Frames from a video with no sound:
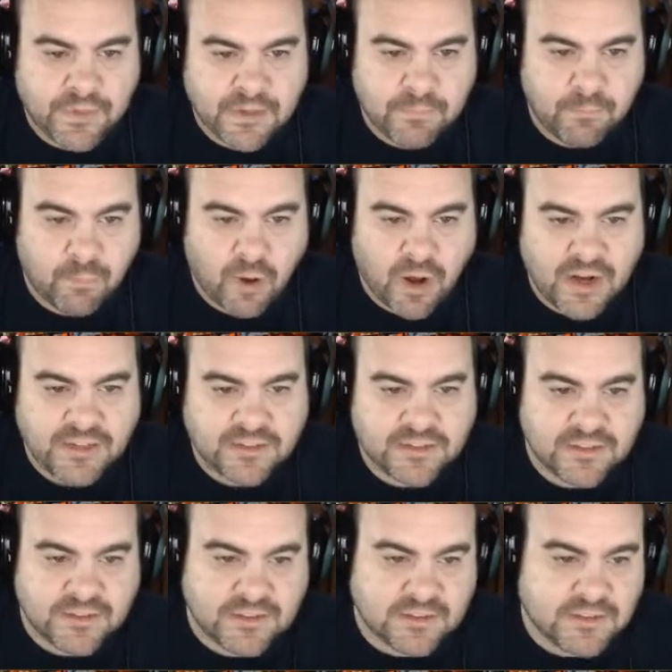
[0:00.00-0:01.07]
Bryce
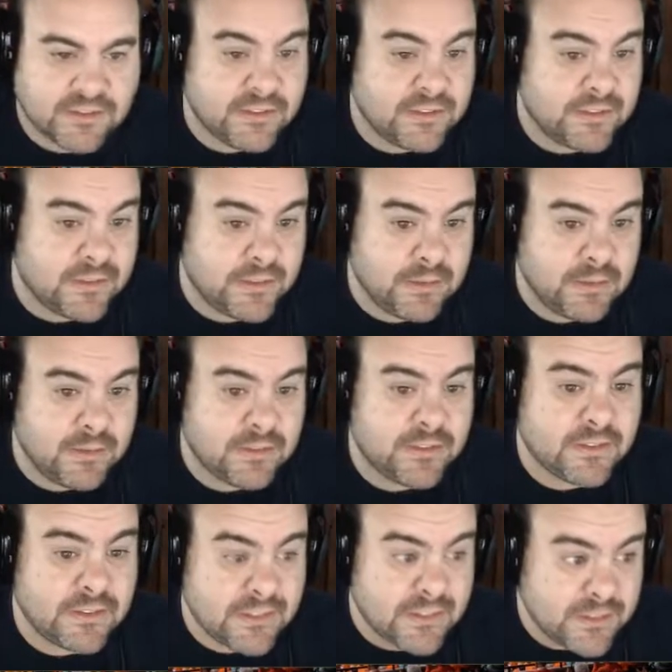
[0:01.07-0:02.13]

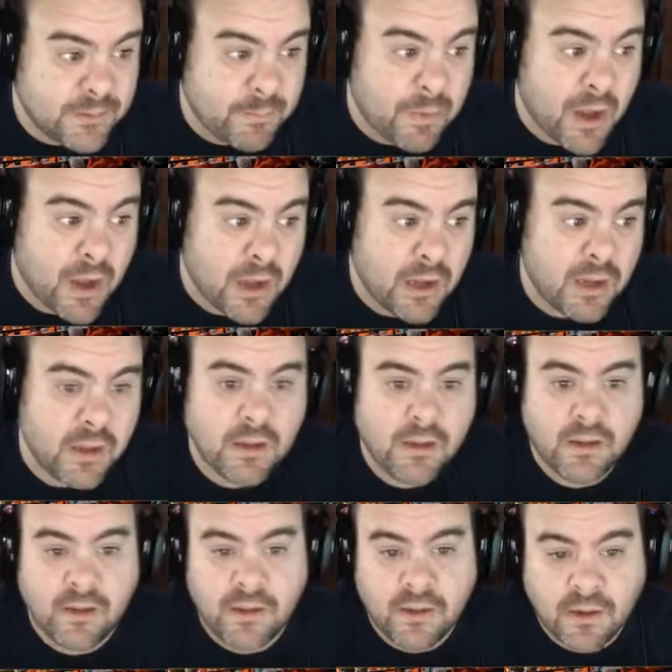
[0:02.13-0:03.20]
Sensabaugh
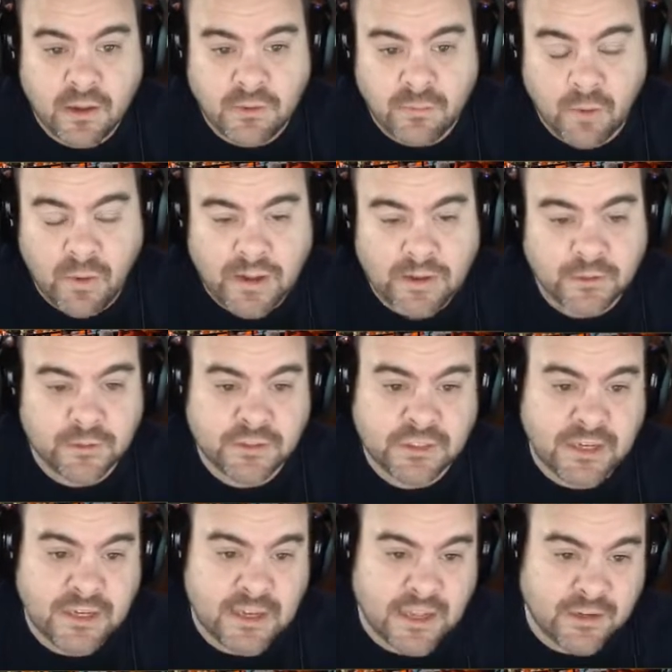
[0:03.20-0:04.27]
of Ohio
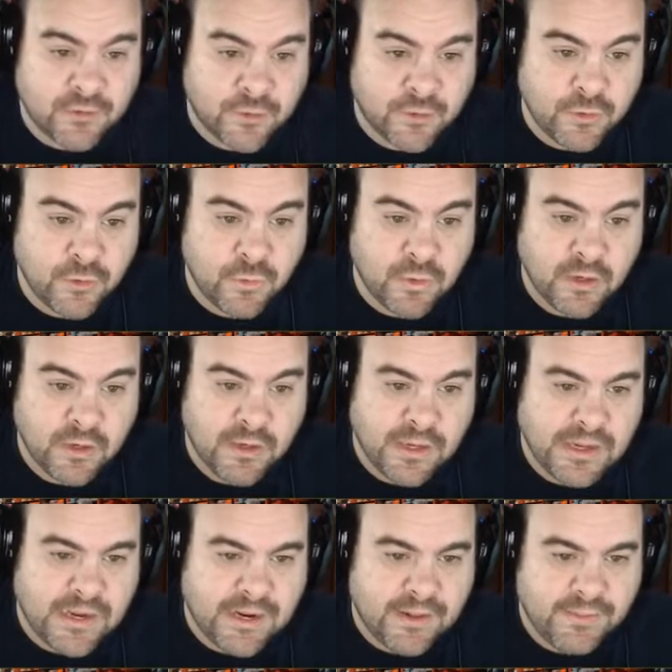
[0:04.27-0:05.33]
State had 2.
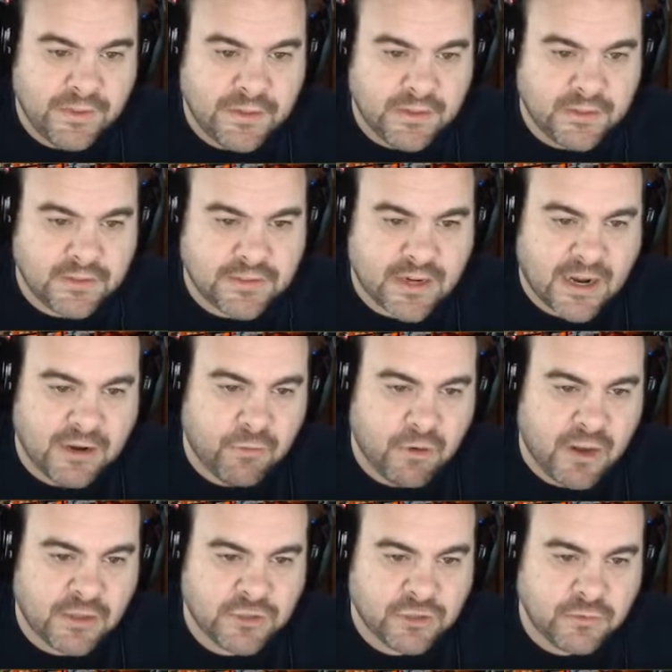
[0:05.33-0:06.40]
And then Ty
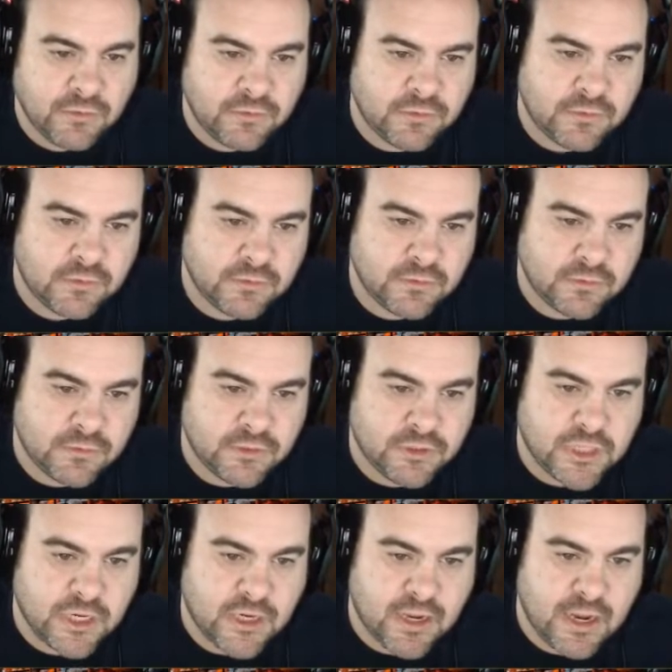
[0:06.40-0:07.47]
Rogers,
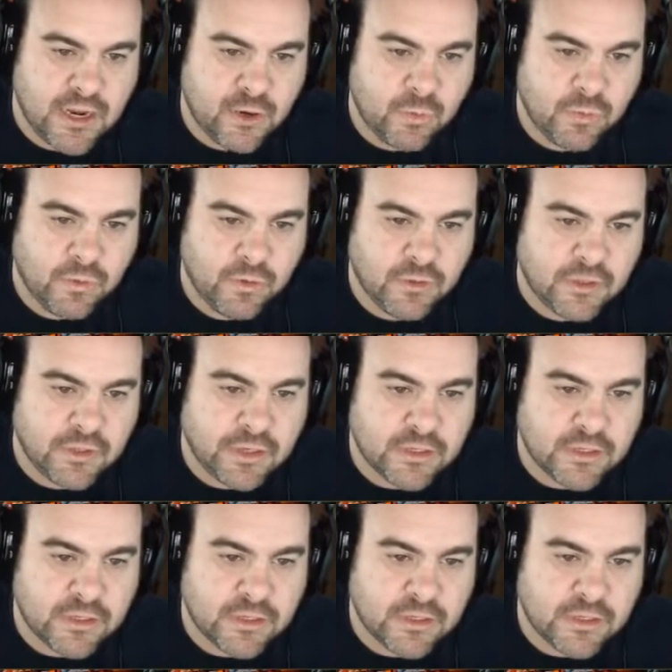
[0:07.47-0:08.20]
Jet Howard, and